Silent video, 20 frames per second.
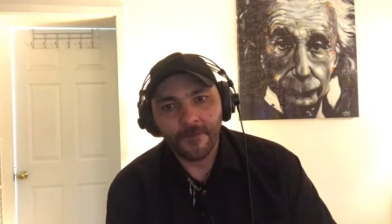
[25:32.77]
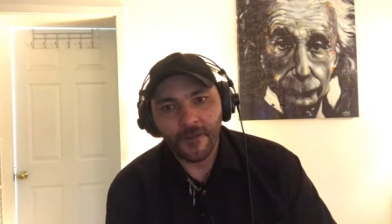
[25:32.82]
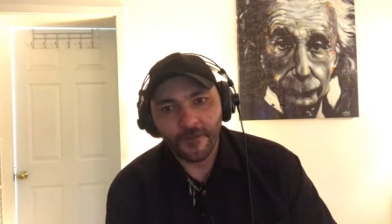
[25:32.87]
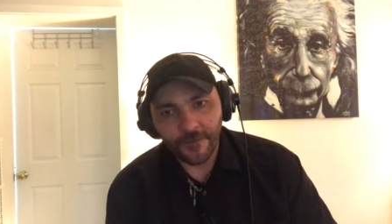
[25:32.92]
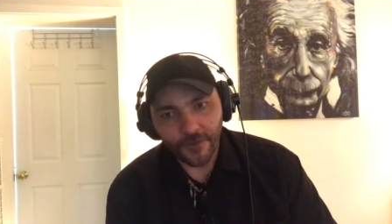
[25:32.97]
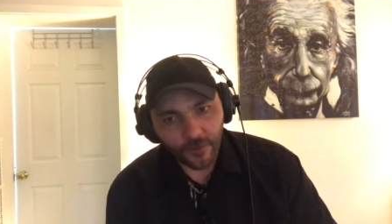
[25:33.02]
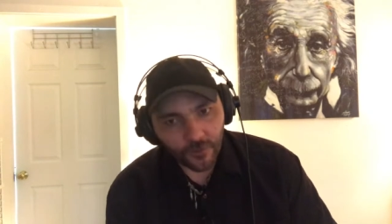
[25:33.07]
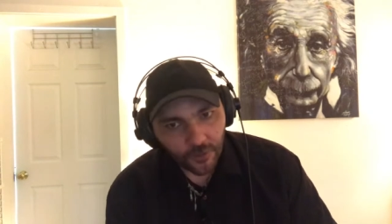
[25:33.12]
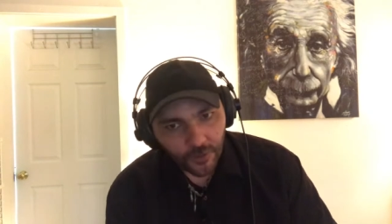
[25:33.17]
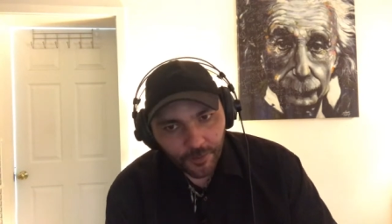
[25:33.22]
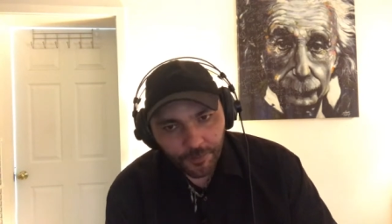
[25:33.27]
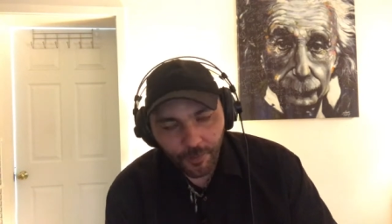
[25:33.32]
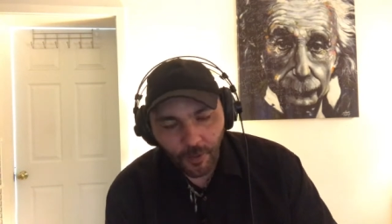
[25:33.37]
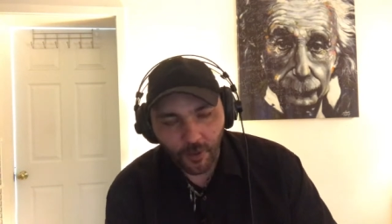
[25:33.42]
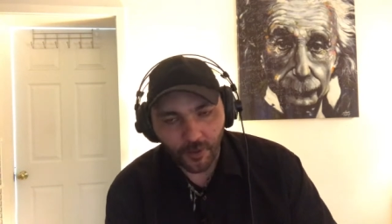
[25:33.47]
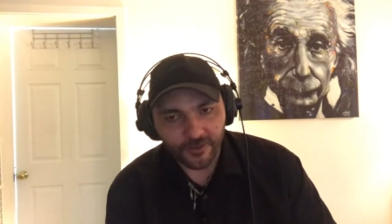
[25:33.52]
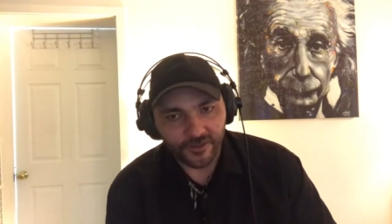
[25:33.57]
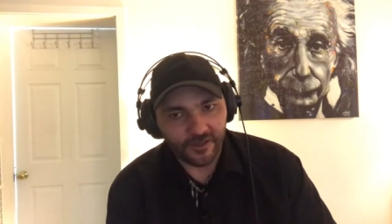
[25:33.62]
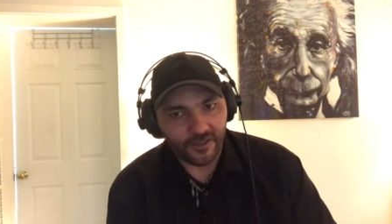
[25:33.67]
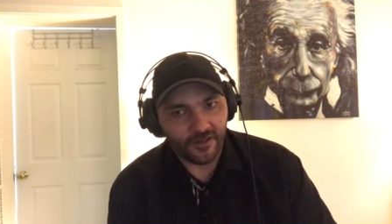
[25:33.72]
And there are
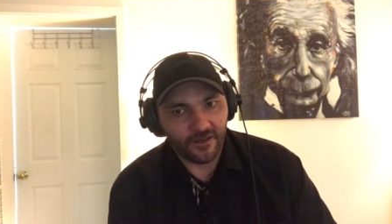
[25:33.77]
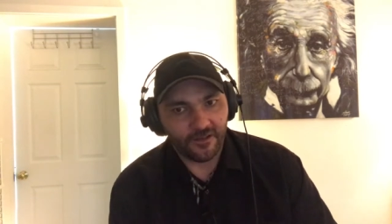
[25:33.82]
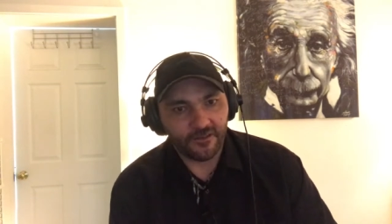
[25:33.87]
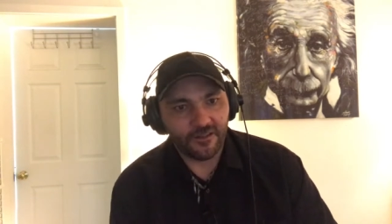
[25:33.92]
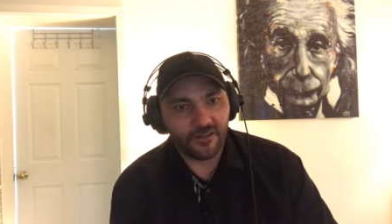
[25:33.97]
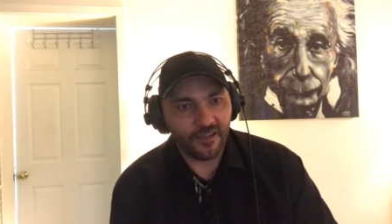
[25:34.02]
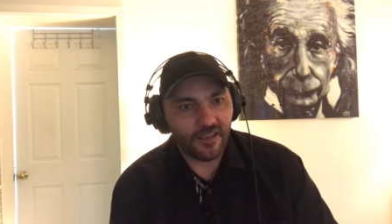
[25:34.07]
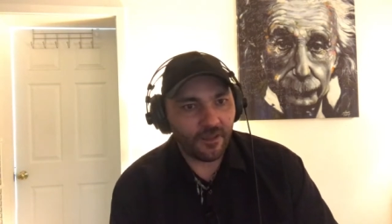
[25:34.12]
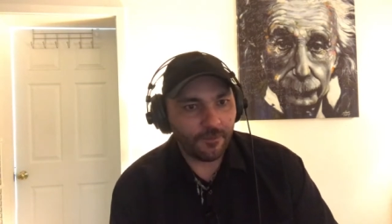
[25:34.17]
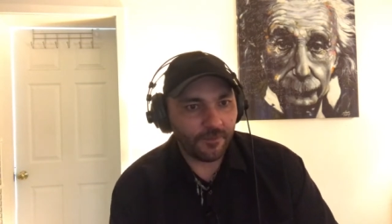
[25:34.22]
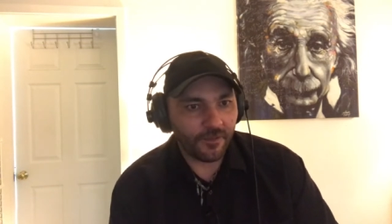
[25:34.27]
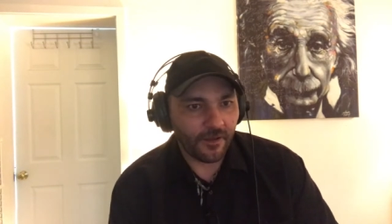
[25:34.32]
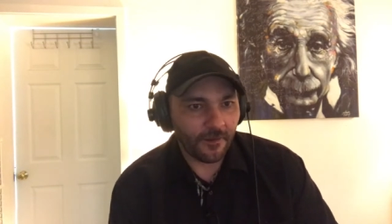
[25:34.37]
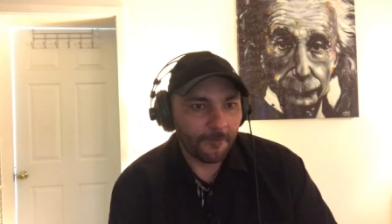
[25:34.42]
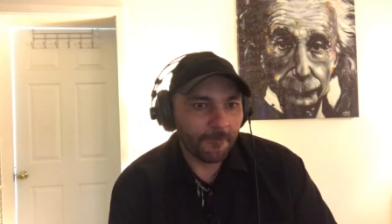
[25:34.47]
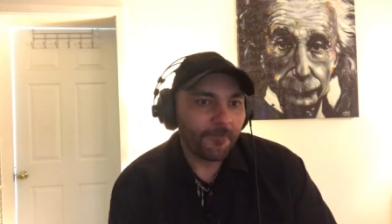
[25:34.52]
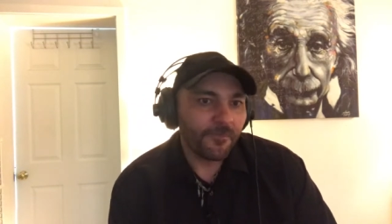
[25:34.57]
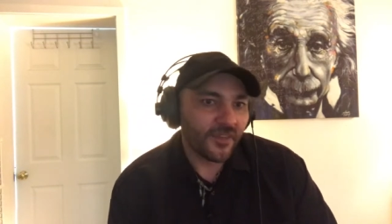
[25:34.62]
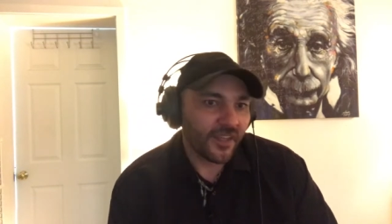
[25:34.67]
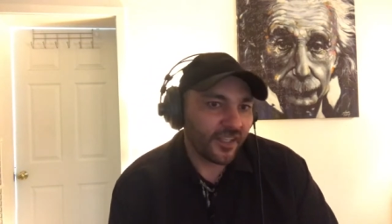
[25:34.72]
loopholes in it to keep the
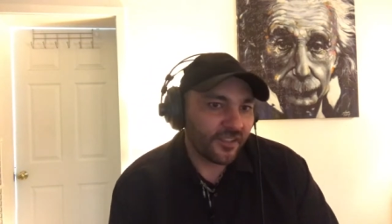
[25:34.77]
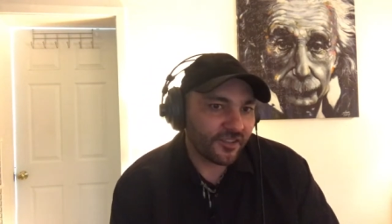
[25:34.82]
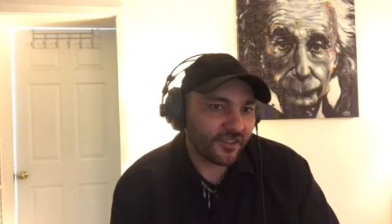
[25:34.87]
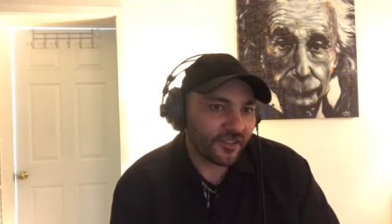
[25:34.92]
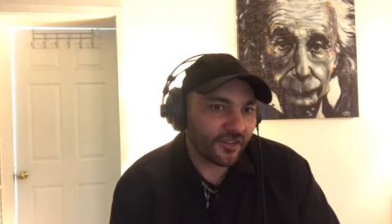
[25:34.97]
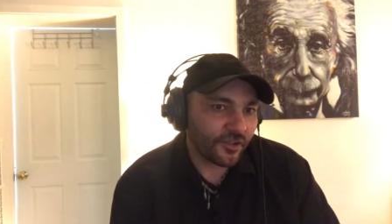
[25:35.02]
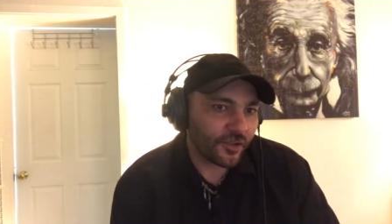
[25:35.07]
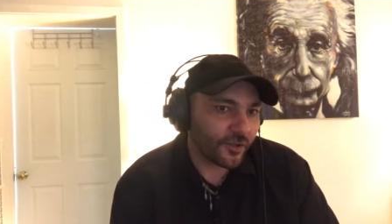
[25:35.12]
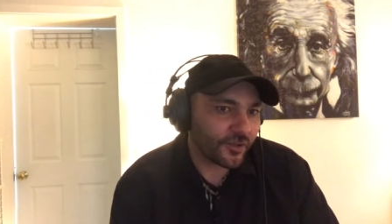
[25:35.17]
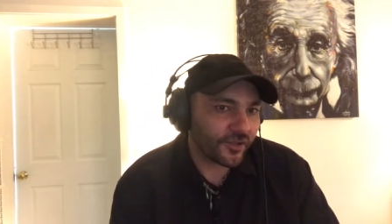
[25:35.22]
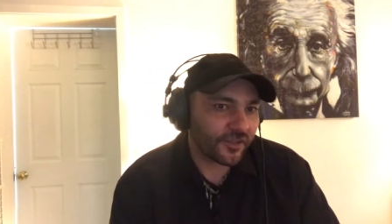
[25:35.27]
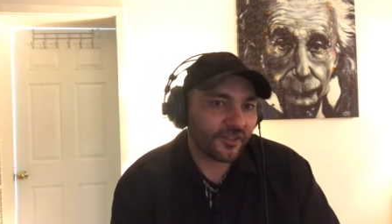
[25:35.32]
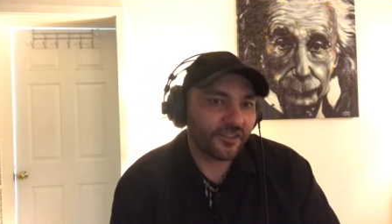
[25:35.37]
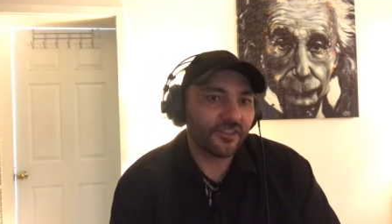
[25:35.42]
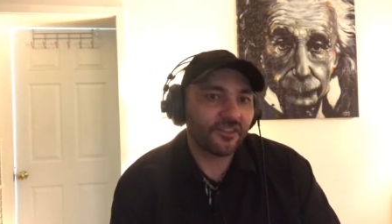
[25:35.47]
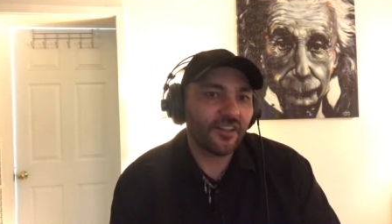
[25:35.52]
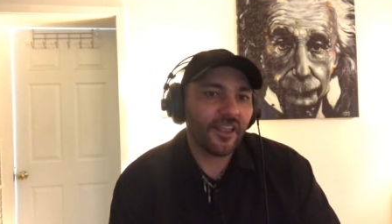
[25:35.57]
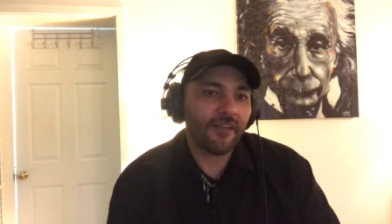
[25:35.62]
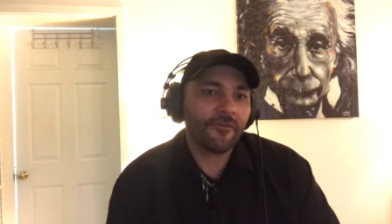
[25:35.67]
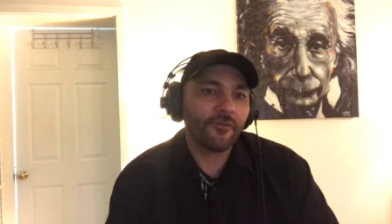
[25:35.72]
institution of
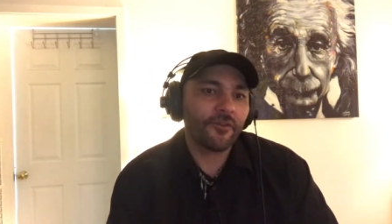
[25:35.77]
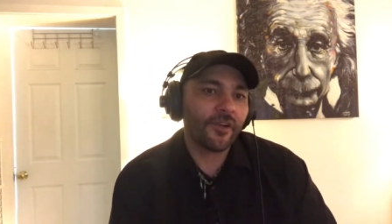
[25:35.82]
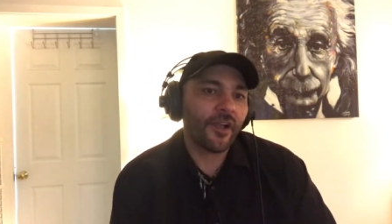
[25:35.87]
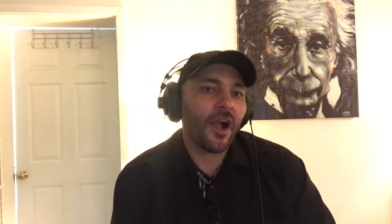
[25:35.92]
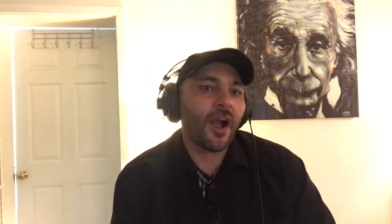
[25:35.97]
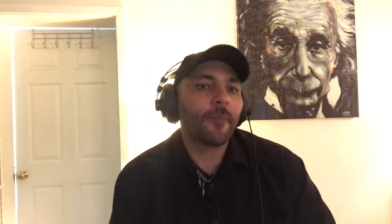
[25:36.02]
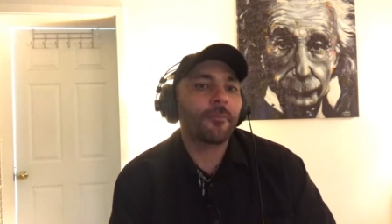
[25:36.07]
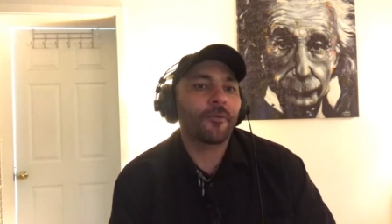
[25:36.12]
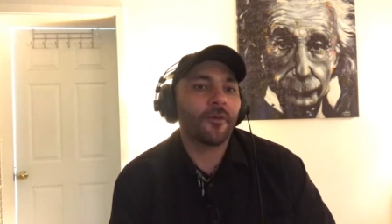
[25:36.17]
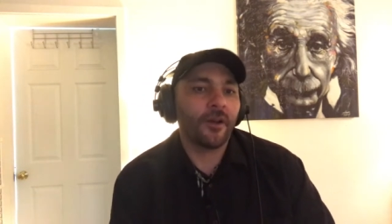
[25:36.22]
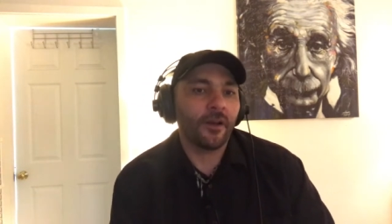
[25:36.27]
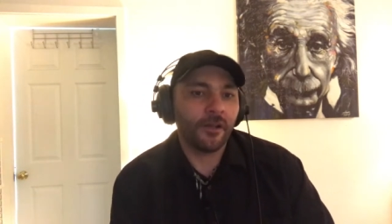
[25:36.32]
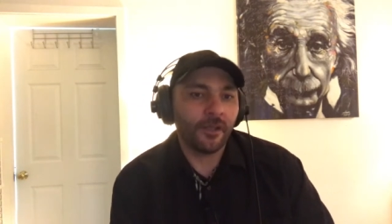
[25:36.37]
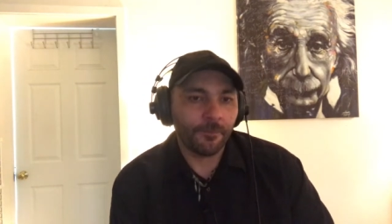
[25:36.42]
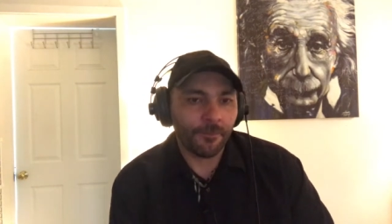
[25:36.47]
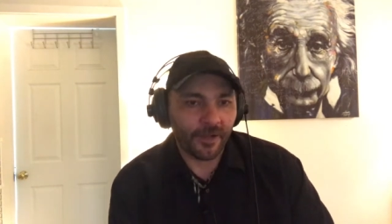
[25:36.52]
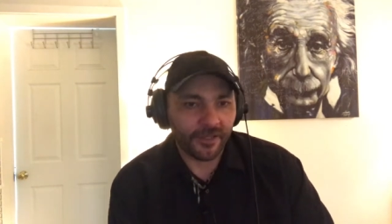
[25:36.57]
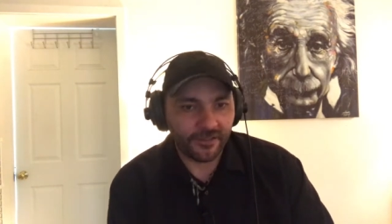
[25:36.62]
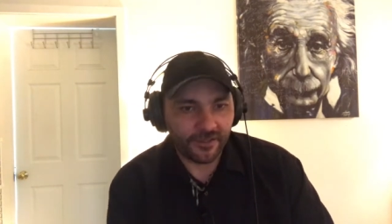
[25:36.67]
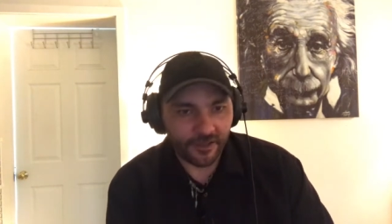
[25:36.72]
slavery operating
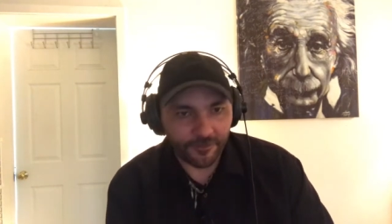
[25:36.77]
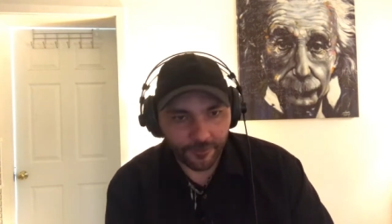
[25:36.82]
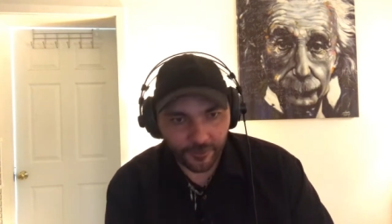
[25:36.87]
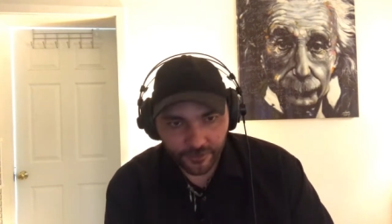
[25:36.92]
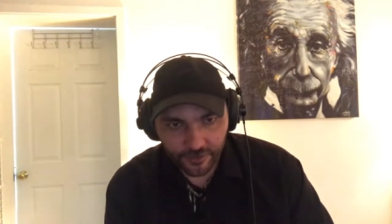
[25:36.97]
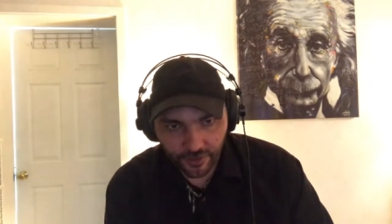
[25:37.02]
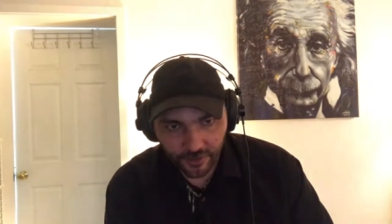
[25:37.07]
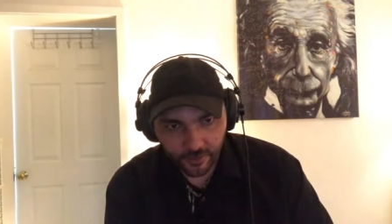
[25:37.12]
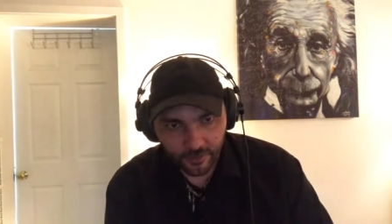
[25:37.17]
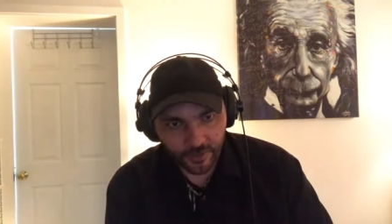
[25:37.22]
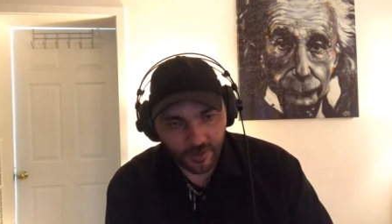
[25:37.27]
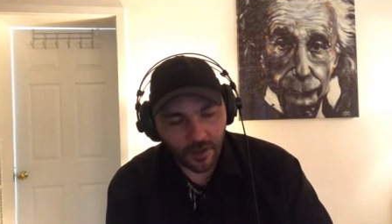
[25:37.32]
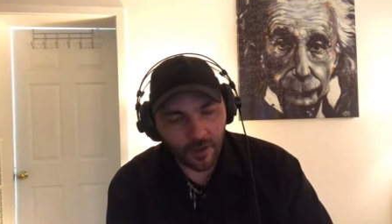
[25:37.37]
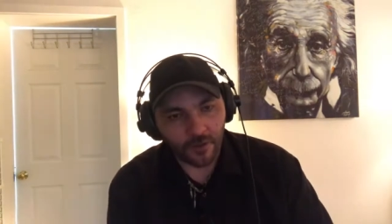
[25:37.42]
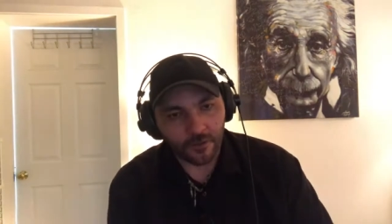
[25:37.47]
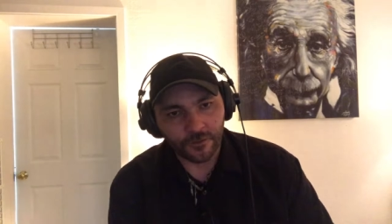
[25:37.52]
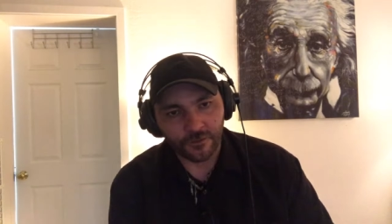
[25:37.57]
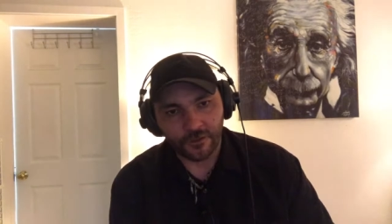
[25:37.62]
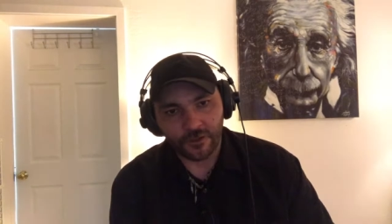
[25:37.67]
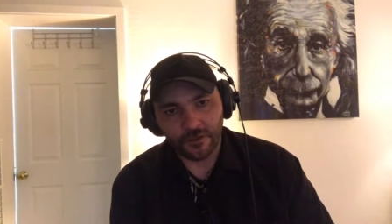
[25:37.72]
by different
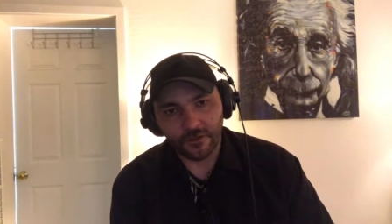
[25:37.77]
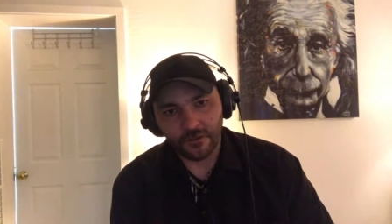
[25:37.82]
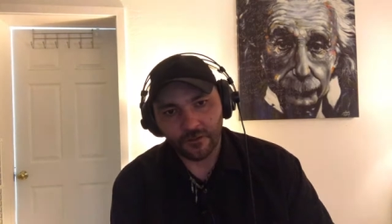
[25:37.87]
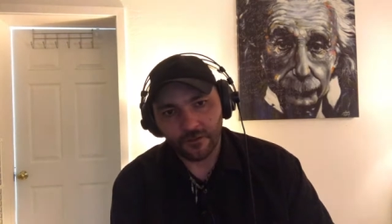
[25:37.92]
terminology,